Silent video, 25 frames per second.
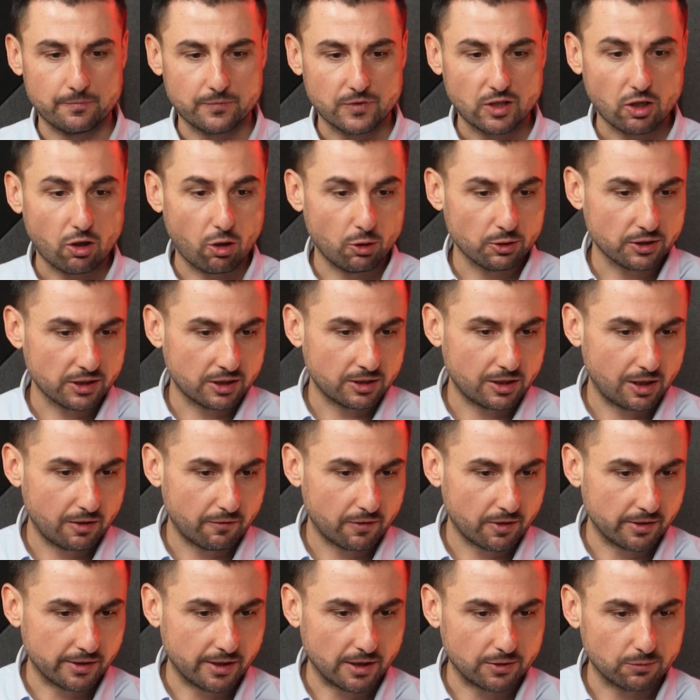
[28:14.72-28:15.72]
Content
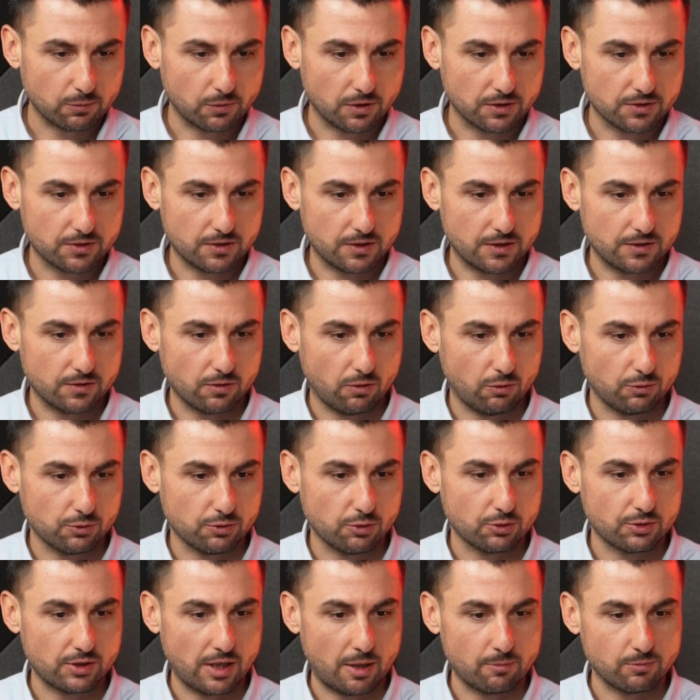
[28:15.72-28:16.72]
delivery networks is
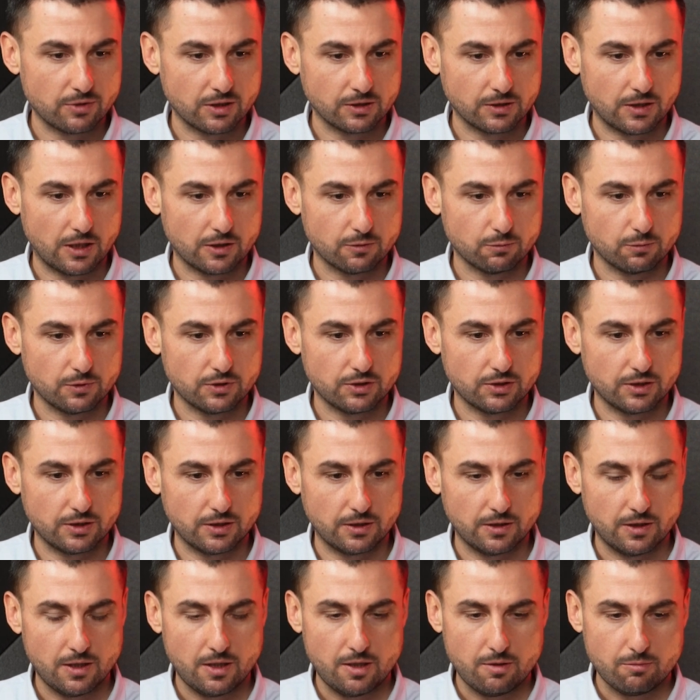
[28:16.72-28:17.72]
also something that we
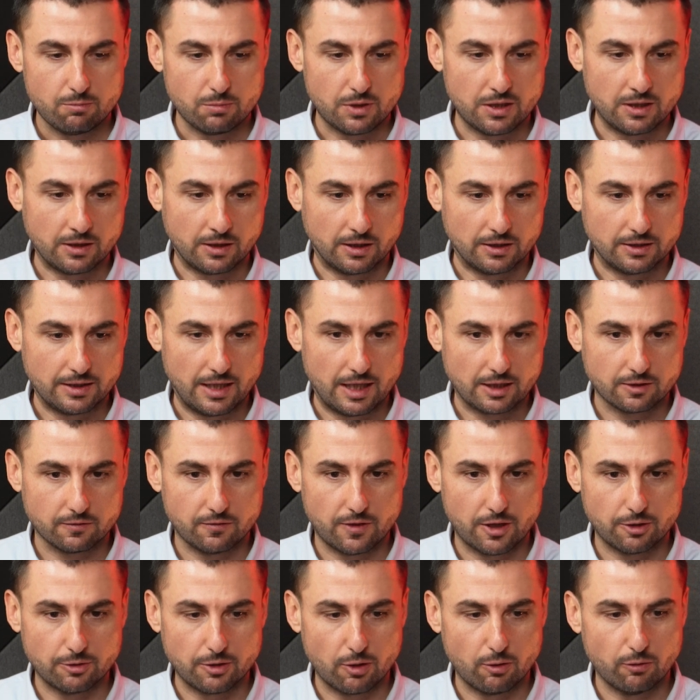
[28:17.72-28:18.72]
see being attacked
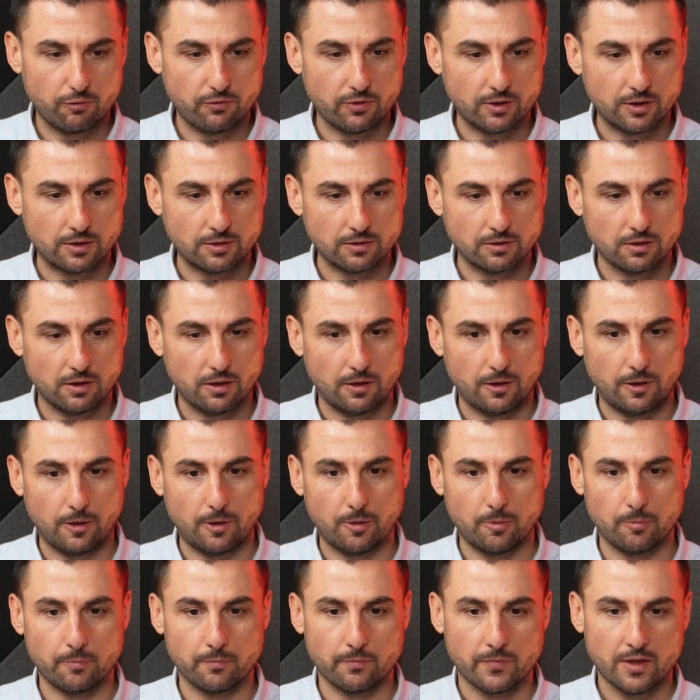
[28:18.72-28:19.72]
very often.
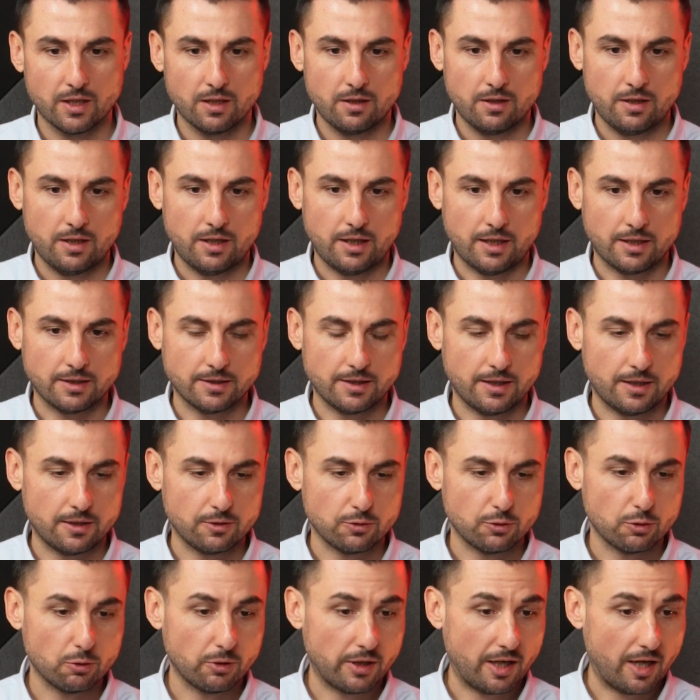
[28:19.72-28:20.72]
And then
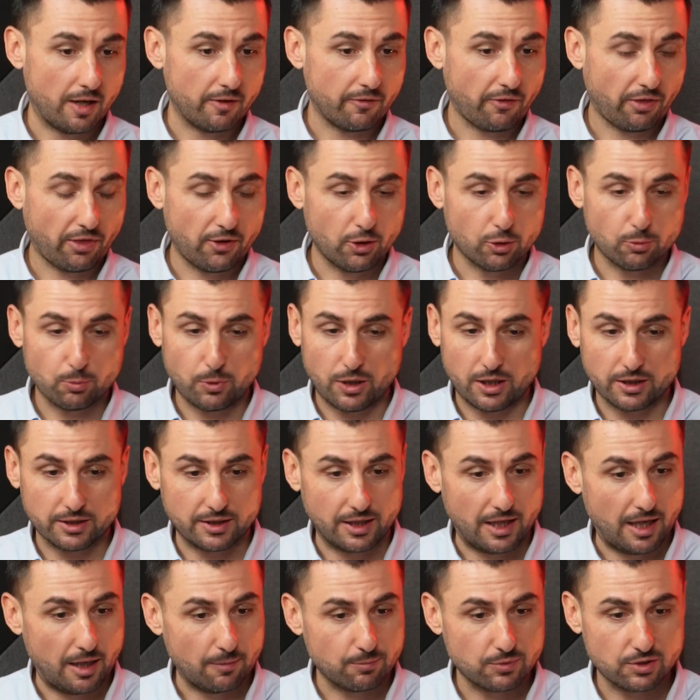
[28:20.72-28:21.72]
you have third-party
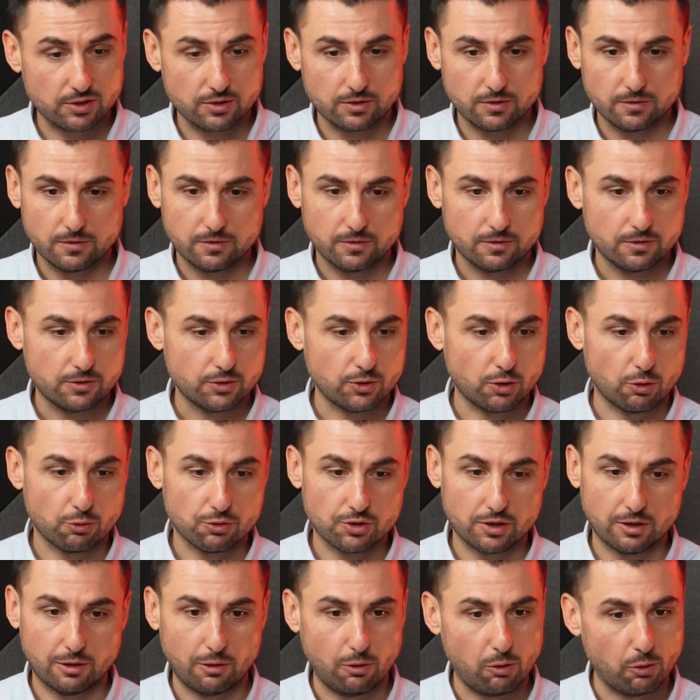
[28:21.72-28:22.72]
apps,
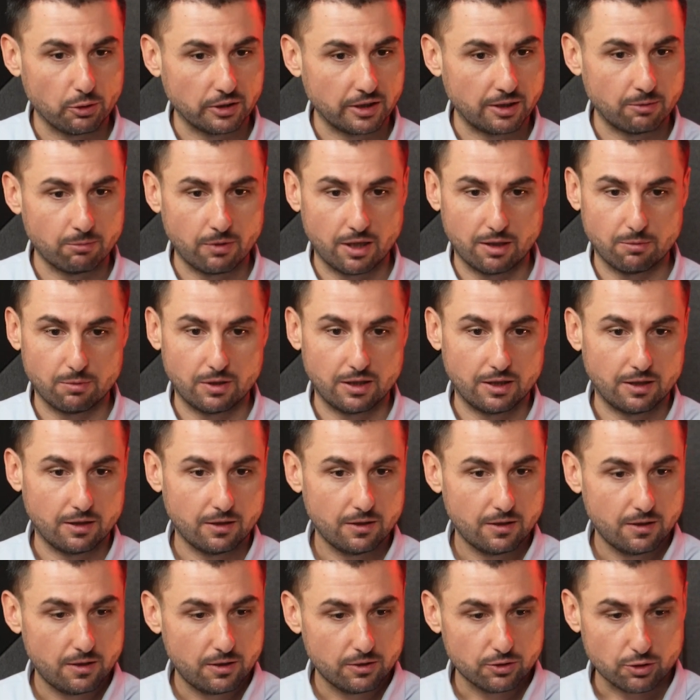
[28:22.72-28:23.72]
social login maybe,
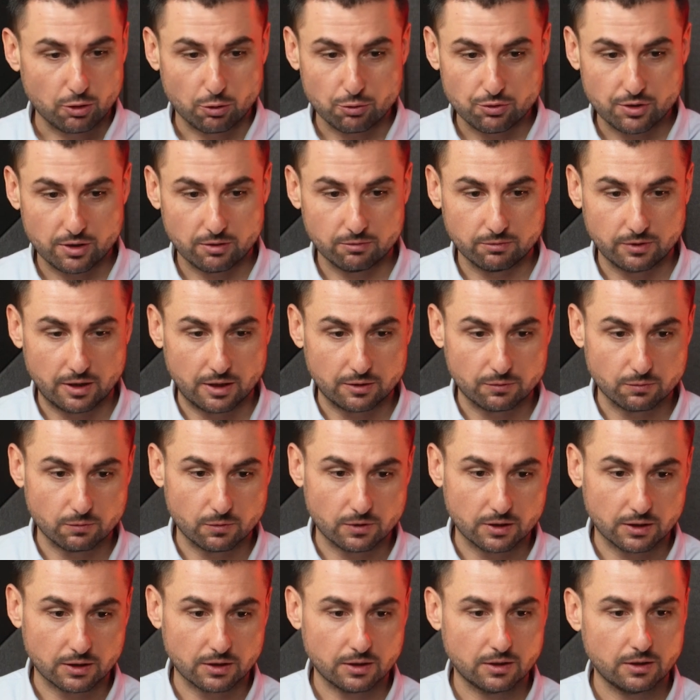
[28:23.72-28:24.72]
social
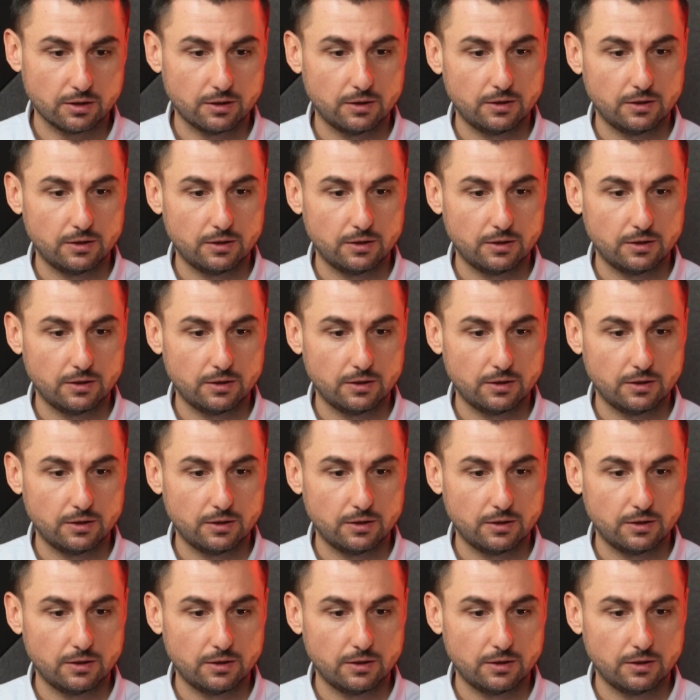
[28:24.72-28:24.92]
network,